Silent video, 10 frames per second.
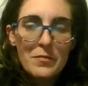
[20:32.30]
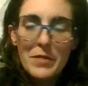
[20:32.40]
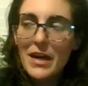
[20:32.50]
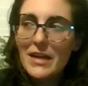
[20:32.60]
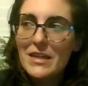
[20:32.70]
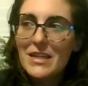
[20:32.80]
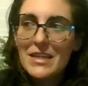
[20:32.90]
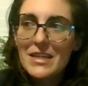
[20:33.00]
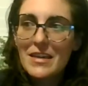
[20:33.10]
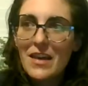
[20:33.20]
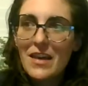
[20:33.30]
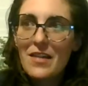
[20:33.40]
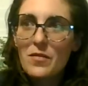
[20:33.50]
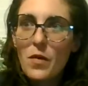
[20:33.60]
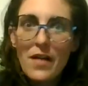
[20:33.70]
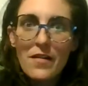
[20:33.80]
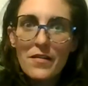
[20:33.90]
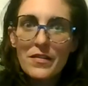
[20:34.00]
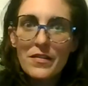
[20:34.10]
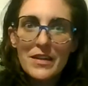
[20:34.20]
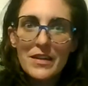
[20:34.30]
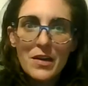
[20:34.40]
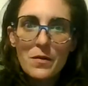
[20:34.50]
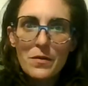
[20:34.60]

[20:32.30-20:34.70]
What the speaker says: But I just thought, well, yeah,